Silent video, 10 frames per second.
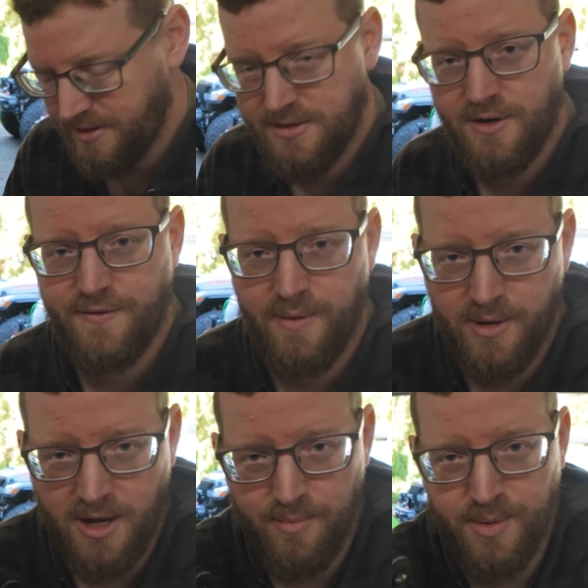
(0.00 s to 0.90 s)
these are from
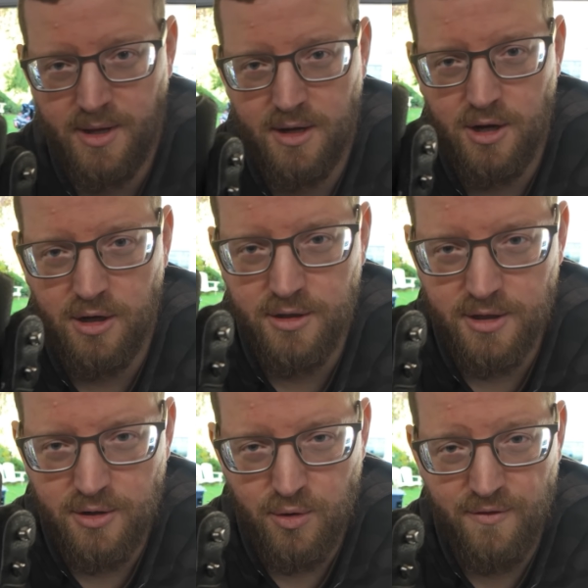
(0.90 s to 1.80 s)
a company called
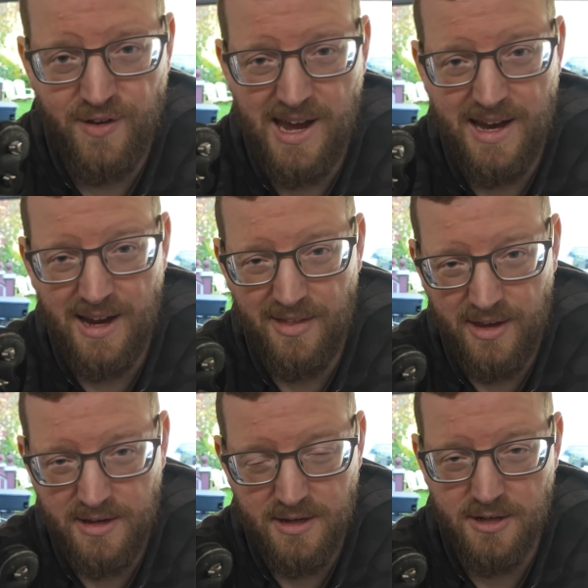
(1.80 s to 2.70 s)
Nordic 8, and
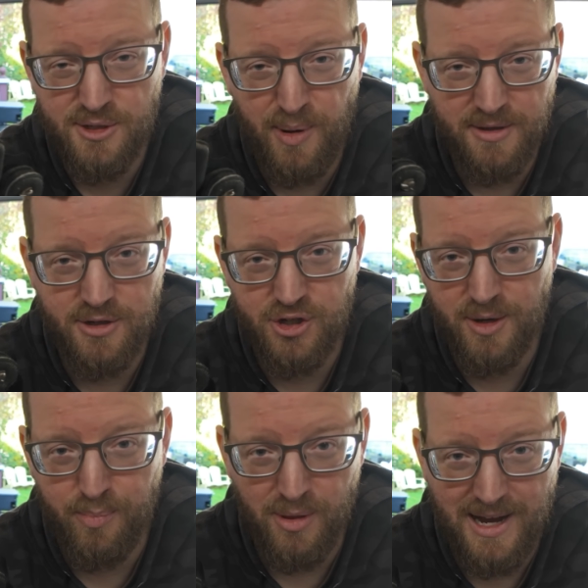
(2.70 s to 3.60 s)
they did a
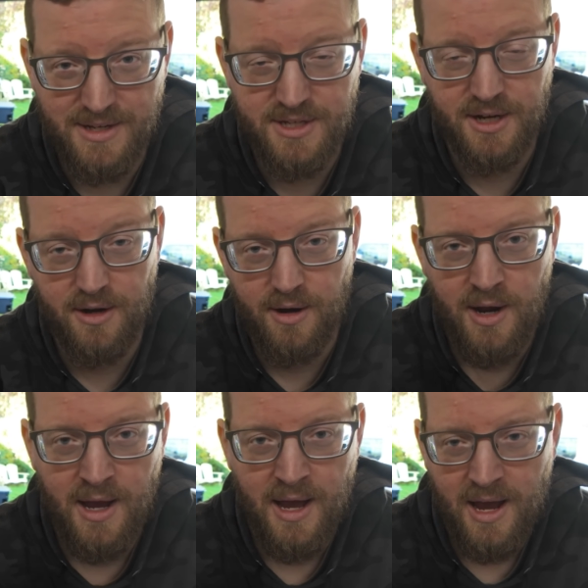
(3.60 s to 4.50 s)
sponsorship last year.
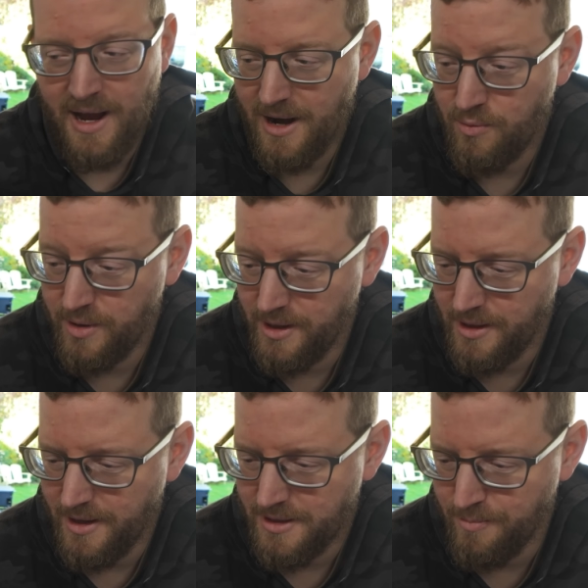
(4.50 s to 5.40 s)
And I really
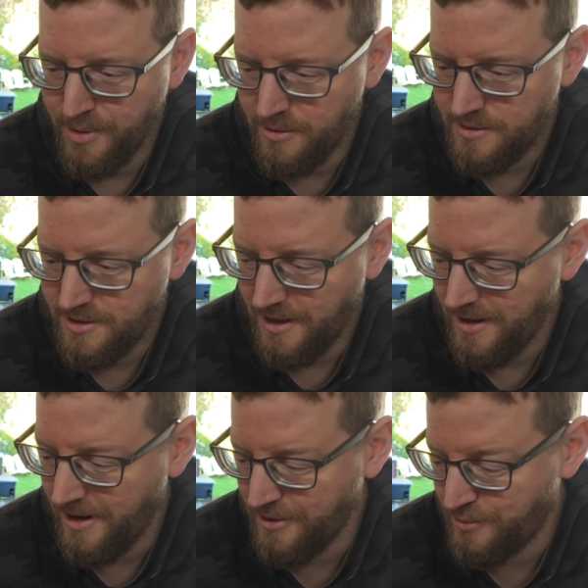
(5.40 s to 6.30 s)
like the boots, and
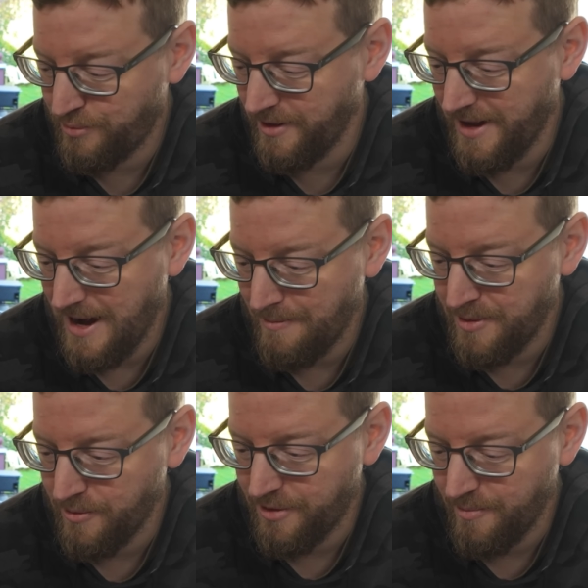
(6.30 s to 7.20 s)
I was really
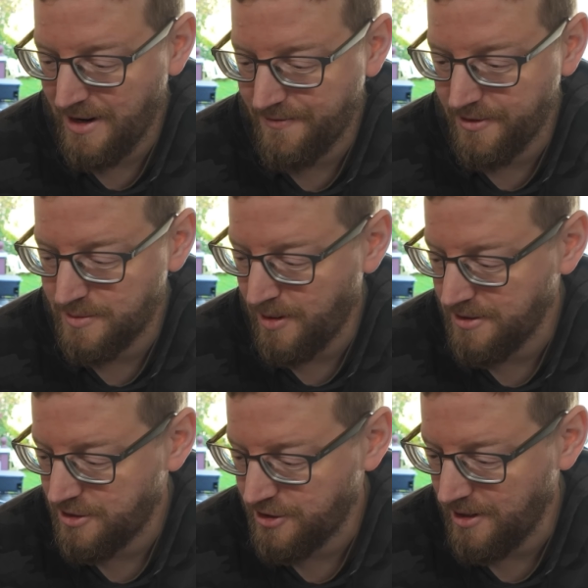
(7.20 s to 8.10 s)
happy with them after the
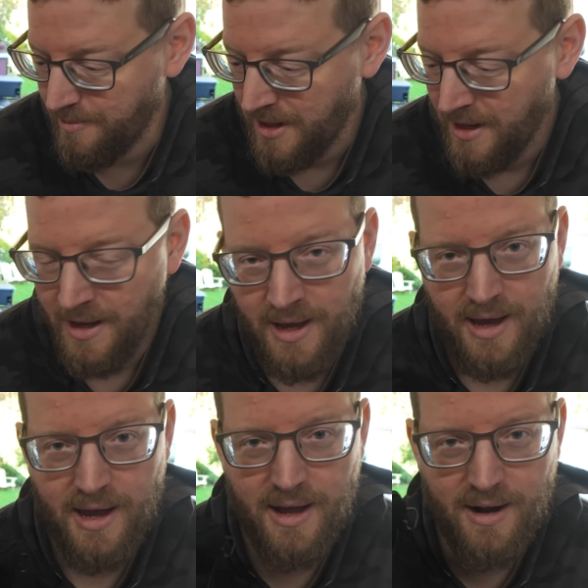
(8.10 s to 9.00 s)
sponsorship.
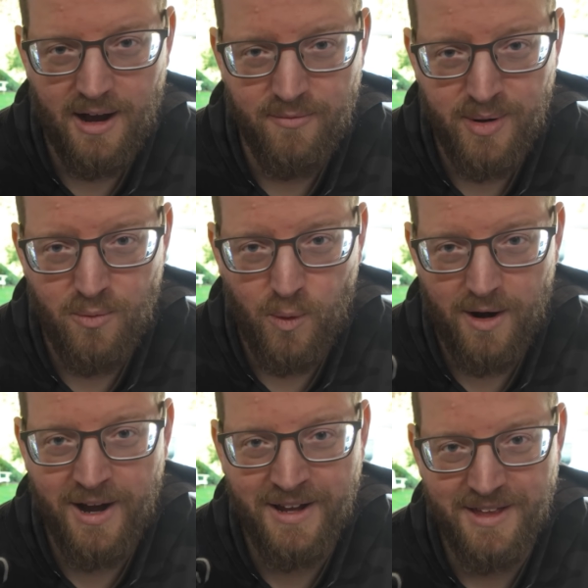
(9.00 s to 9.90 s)
And I've been
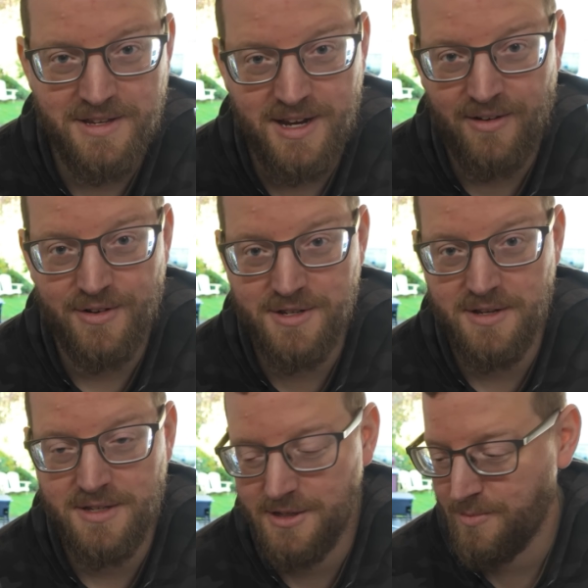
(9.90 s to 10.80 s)
wearing these ever
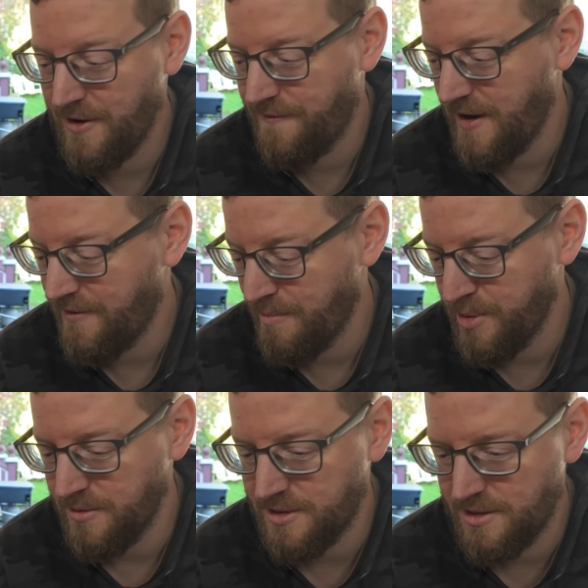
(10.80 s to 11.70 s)
since. These are my favorite
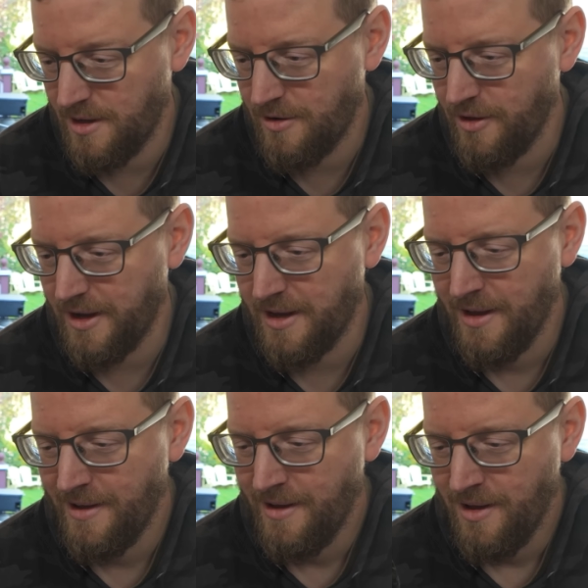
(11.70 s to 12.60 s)
boots. They're like
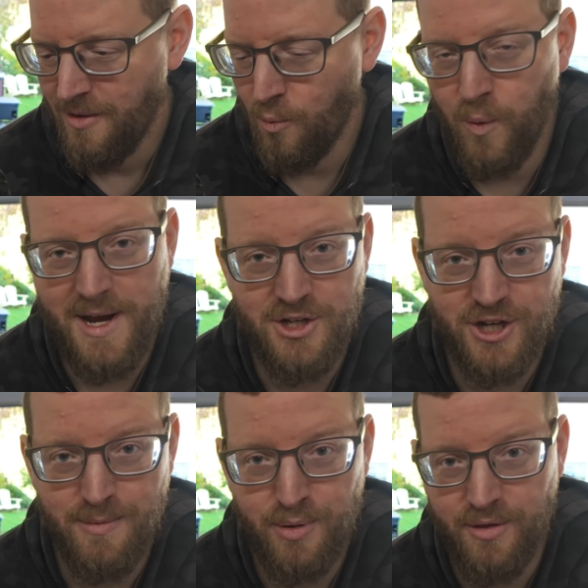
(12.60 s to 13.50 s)
way
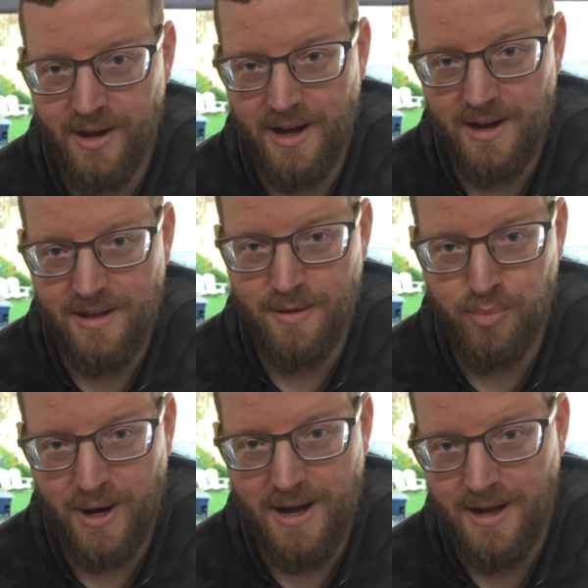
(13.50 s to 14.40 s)
cheaper than any of the
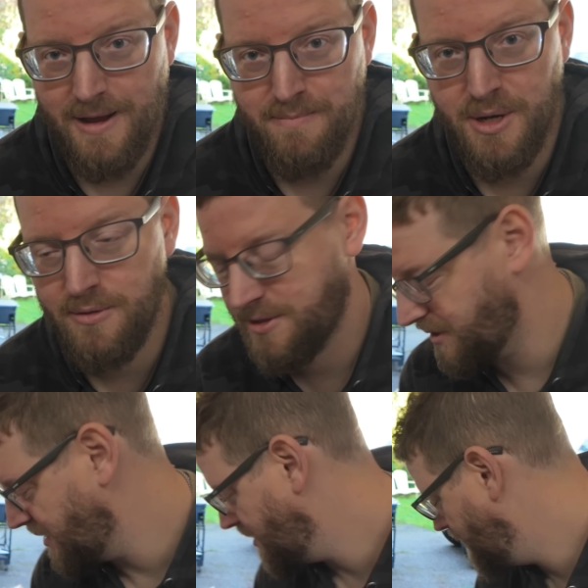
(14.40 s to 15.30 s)
brand name
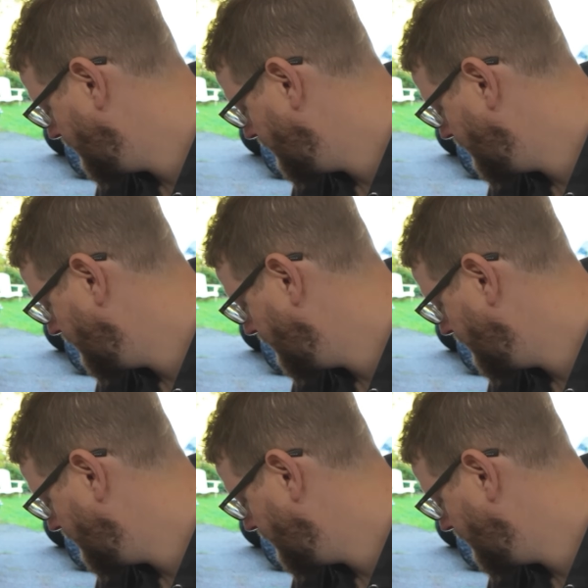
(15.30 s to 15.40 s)
boots.